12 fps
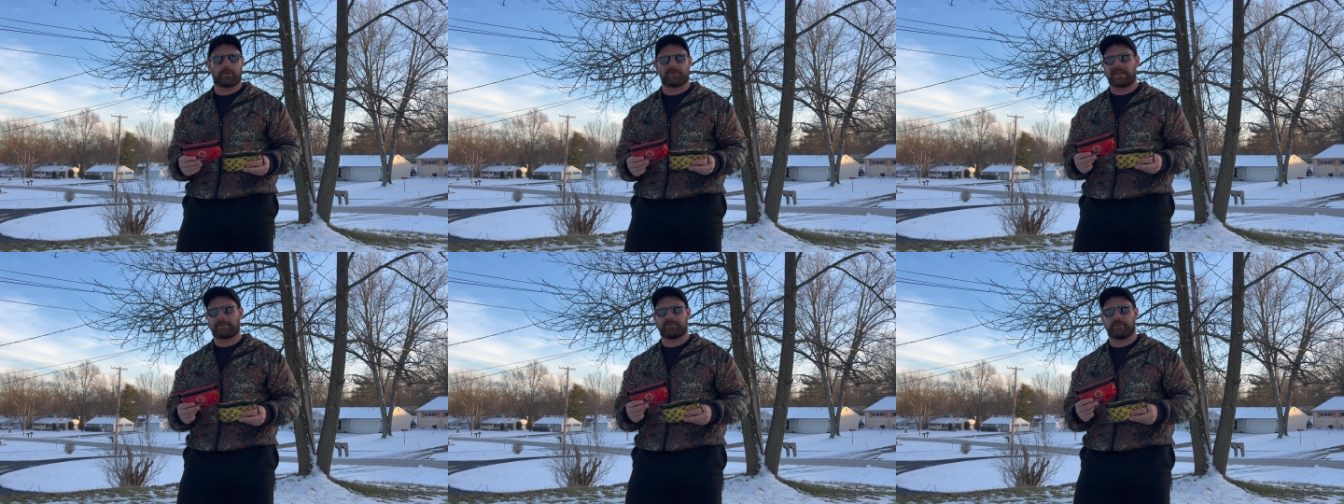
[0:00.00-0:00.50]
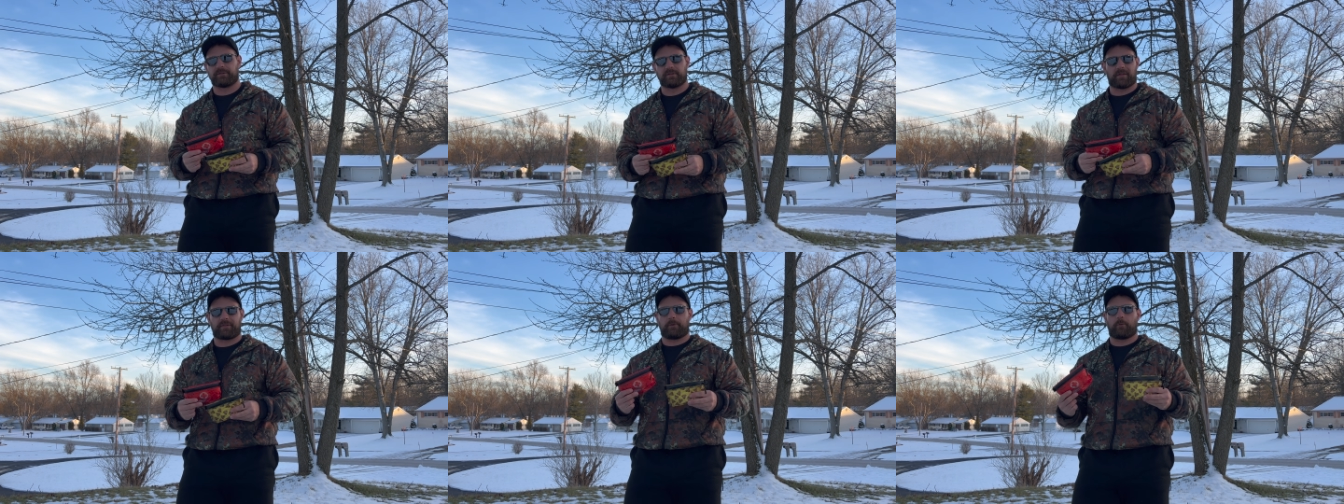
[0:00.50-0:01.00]
there's absolutely
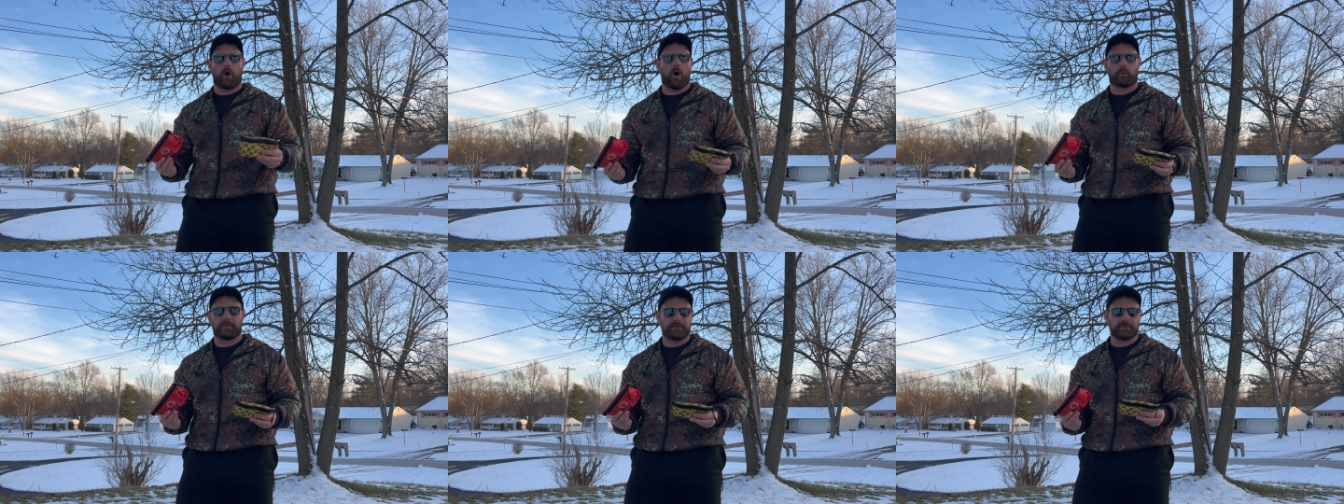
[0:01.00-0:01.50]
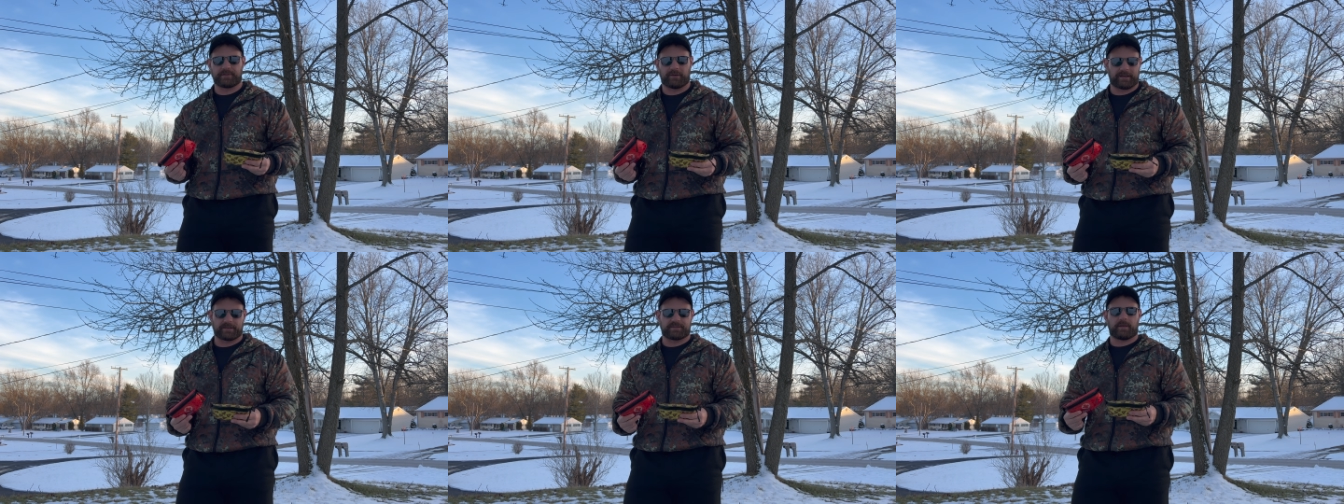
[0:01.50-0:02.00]
nothing wrong with using
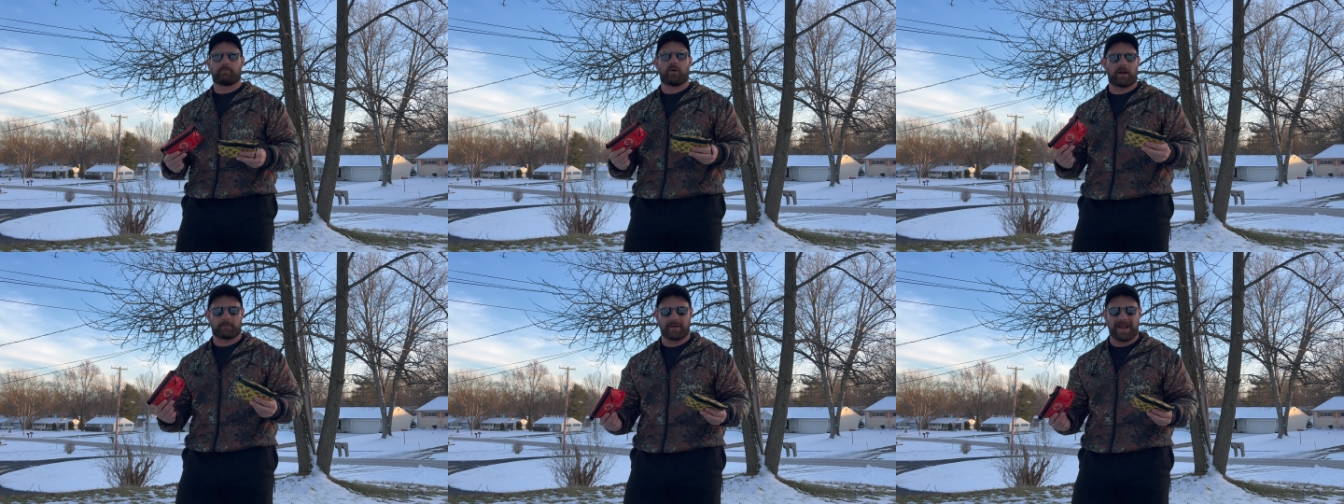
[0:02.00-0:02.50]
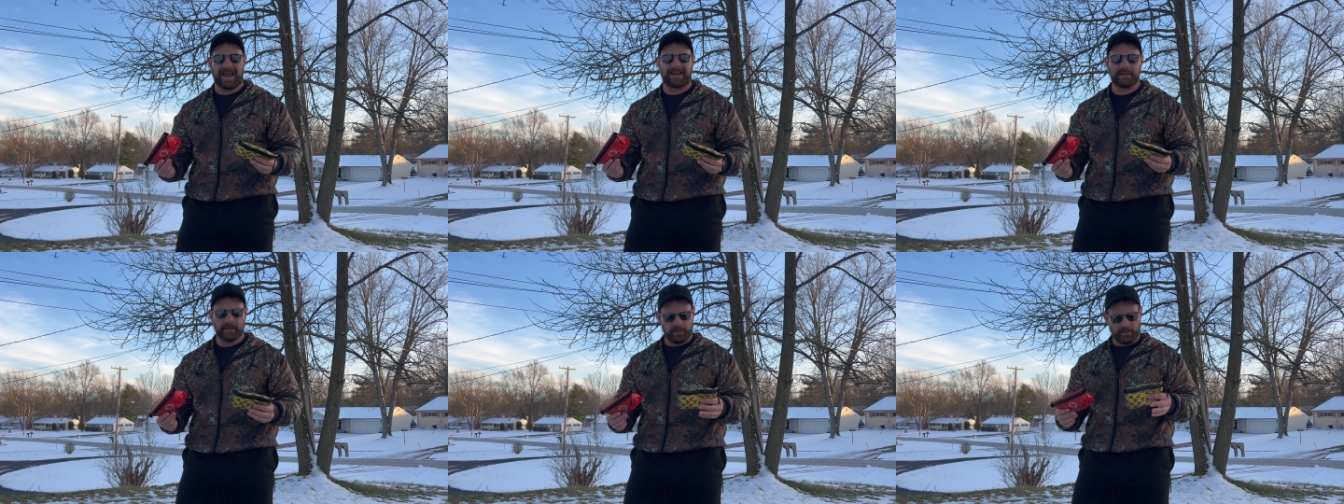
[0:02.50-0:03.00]
like a Ziploc bag